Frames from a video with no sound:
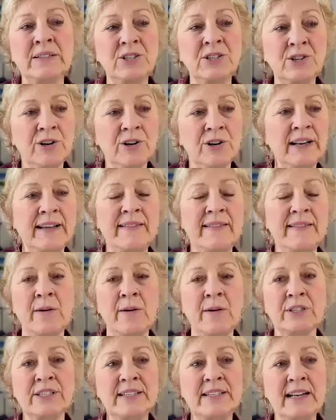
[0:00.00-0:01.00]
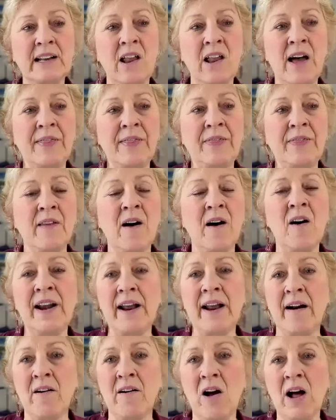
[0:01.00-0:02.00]
certainly they were still
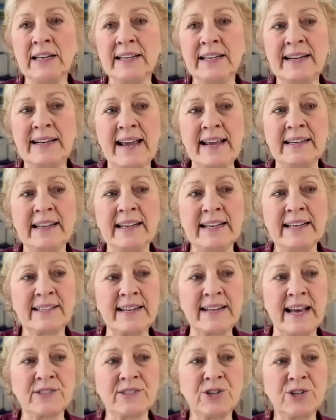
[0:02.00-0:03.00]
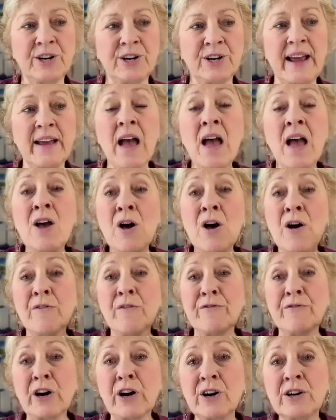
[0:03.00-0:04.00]
on our holiday list yesterday.
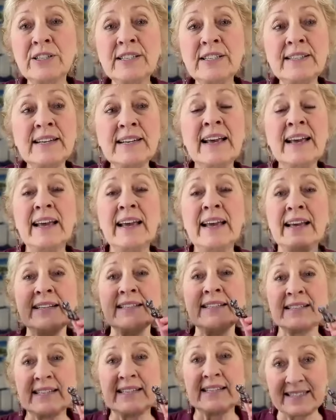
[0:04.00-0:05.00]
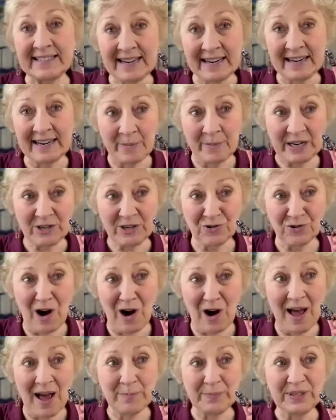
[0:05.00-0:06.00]
First is the cinnamon
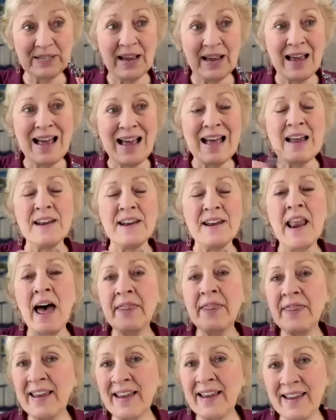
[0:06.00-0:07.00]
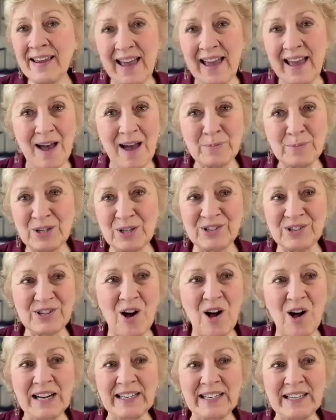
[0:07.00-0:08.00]
drops. Nothing captures
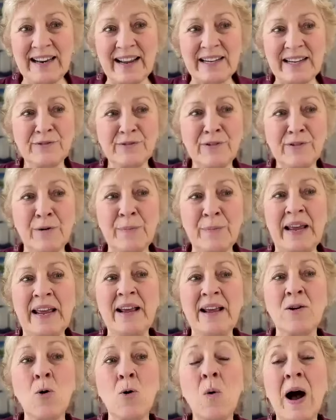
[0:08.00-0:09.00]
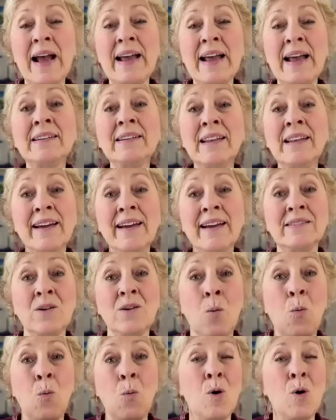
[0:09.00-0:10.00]
the holidays for me quite like
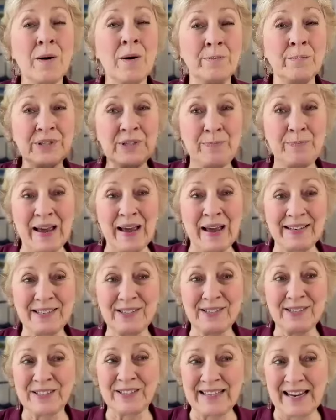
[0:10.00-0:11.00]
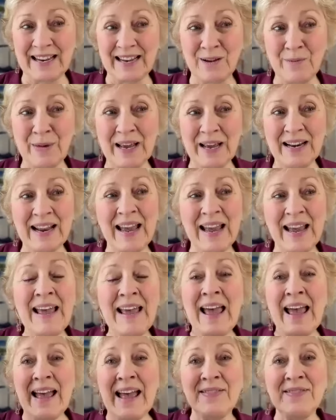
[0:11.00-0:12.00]
the warm spice of cinnamon.
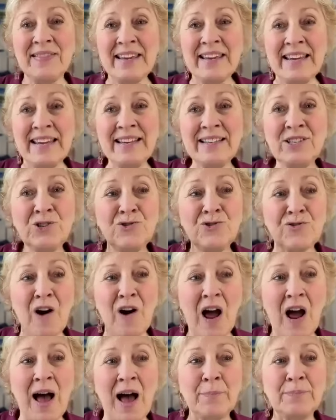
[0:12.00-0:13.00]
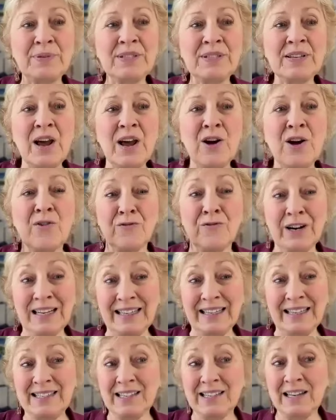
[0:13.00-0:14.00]
And these drops
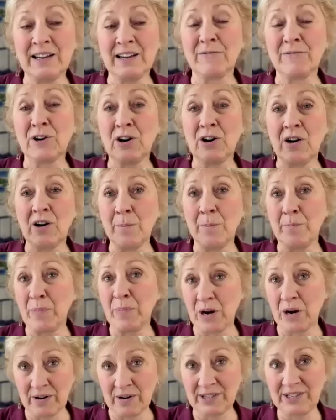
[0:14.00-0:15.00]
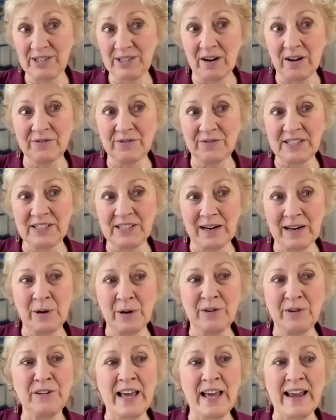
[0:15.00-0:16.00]
really deliver a burst of
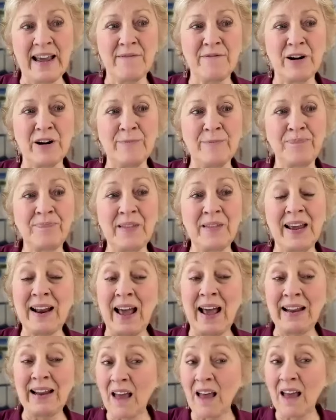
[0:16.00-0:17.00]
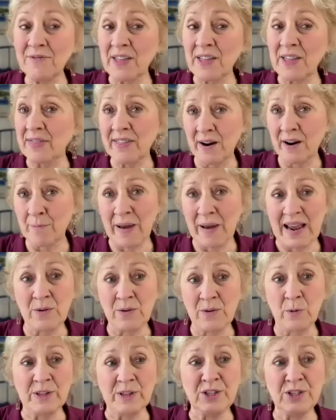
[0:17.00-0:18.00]
cinnamon flavor. And I love that they're
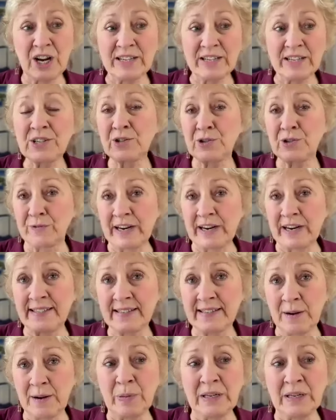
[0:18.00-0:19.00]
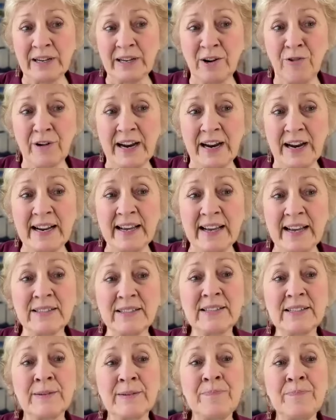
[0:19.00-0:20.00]
made with just three simple
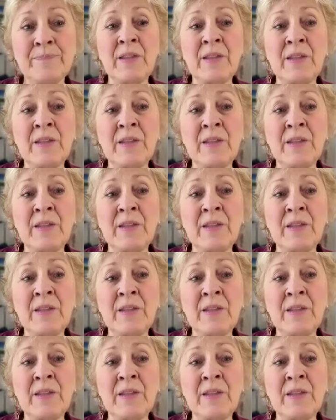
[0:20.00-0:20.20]
ingredients: